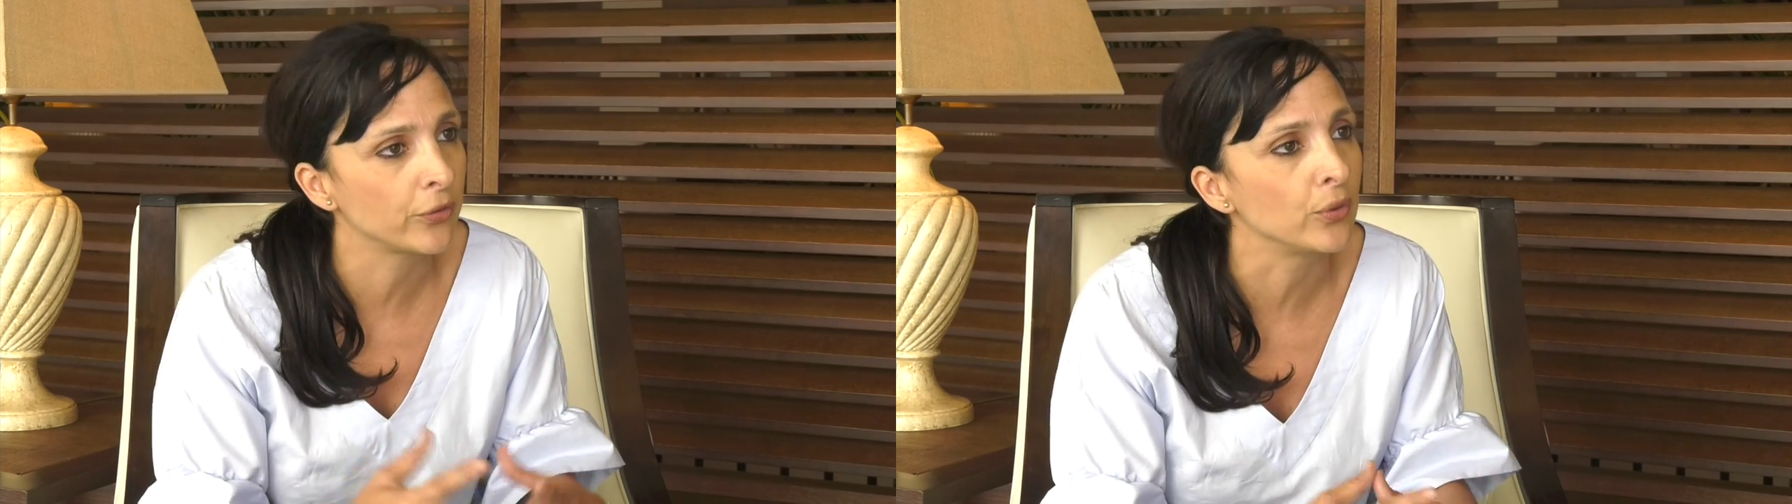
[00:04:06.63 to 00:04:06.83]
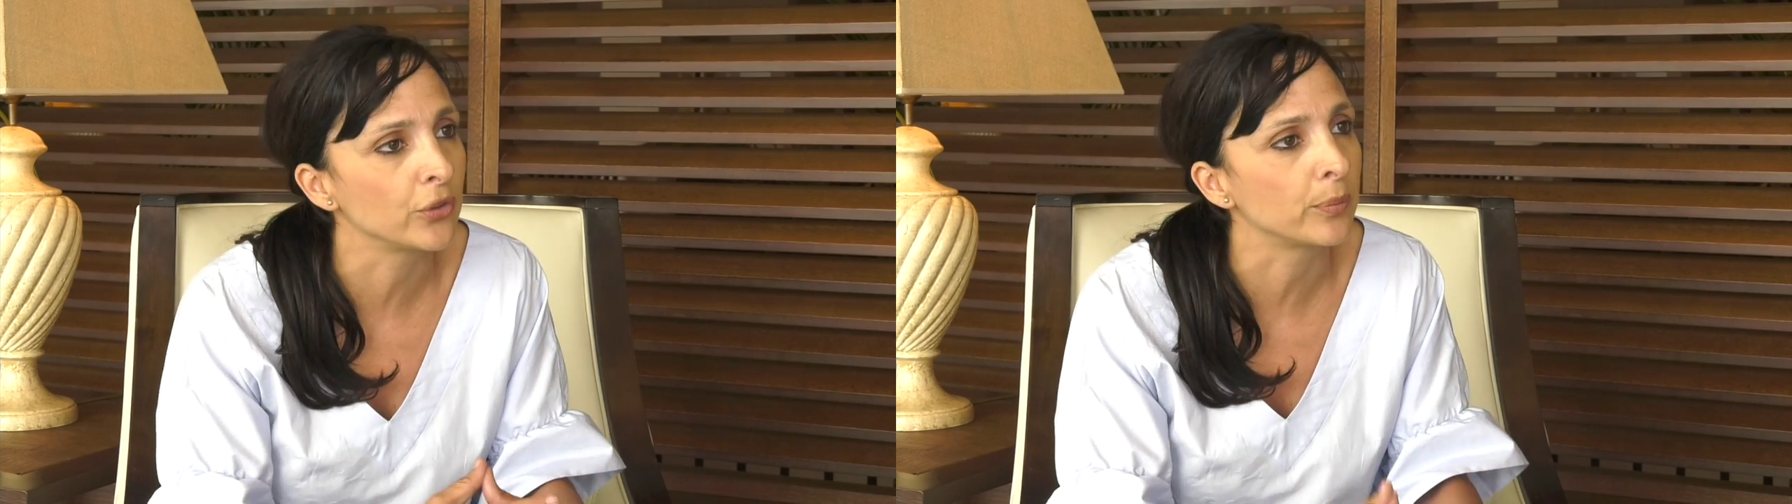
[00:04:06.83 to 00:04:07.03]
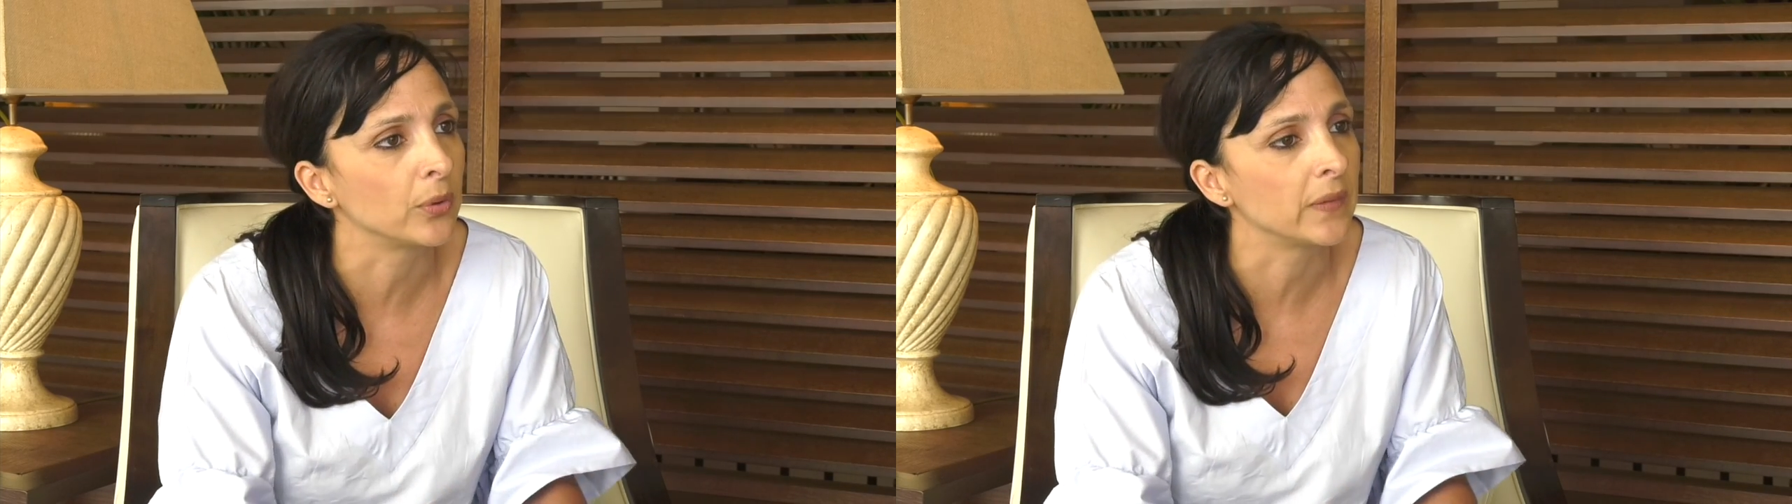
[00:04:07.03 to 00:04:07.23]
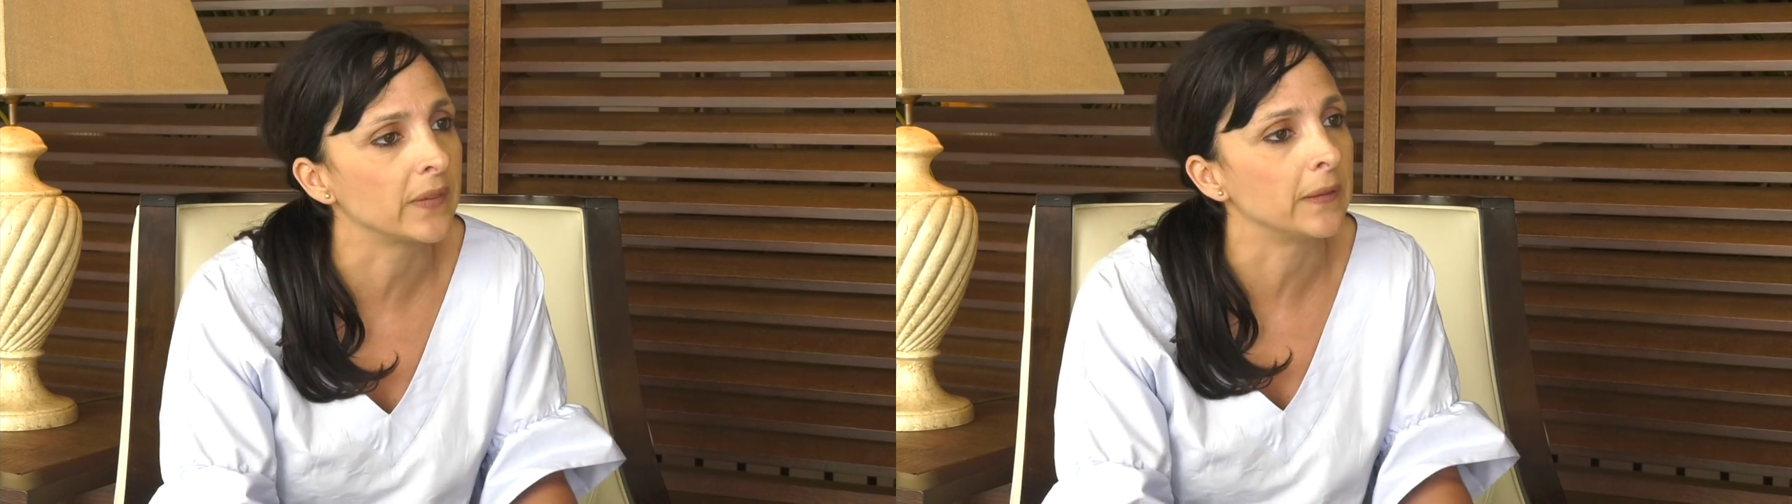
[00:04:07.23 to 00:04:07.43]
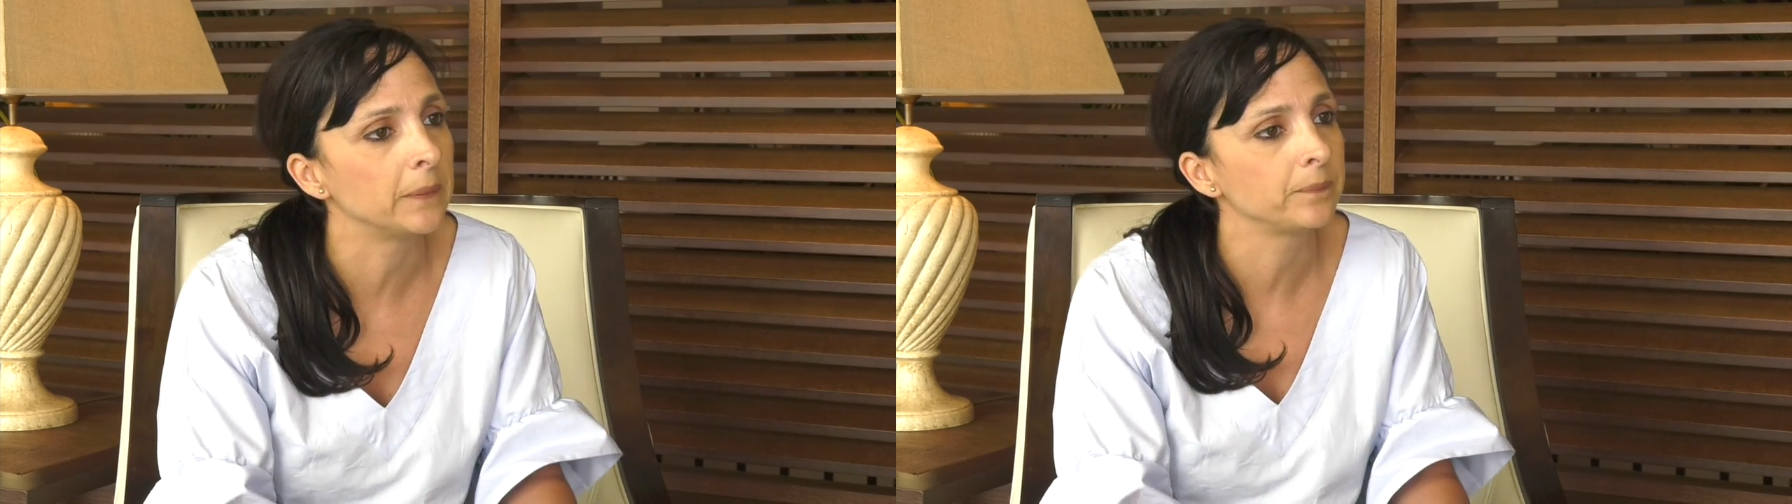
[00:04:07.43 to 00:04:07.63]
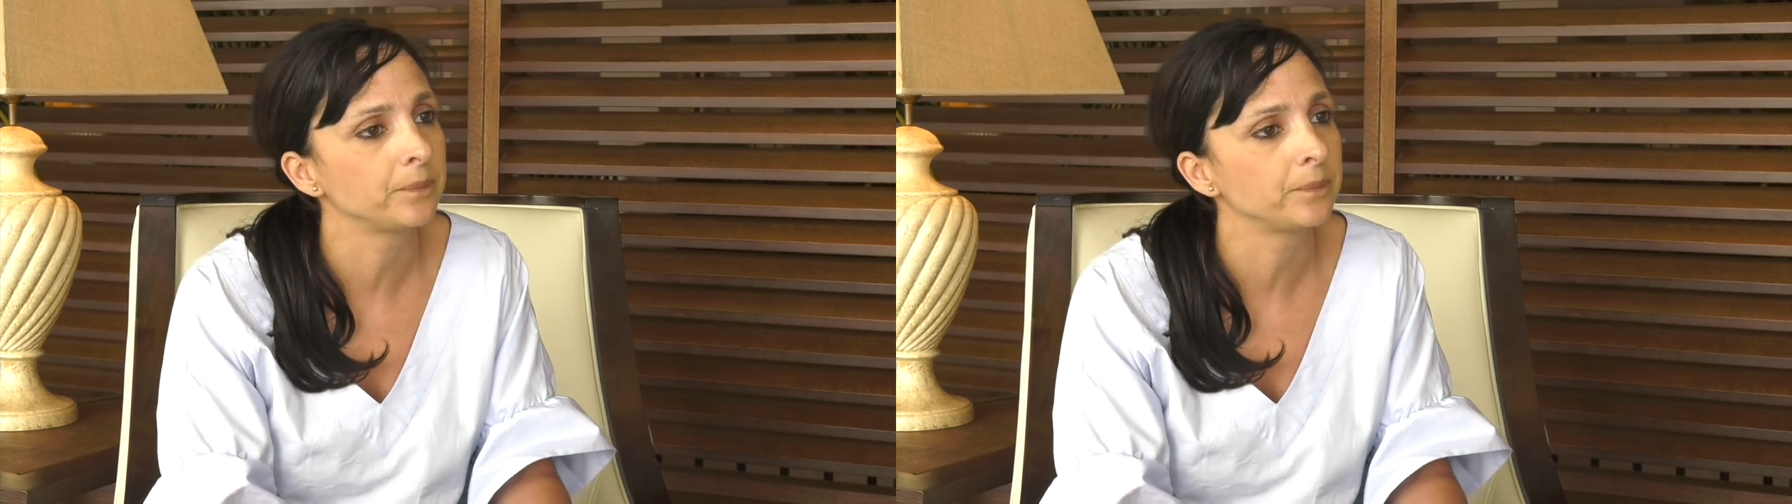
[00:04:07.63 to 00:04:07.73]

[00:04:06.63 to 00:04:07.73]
for Gibraltar.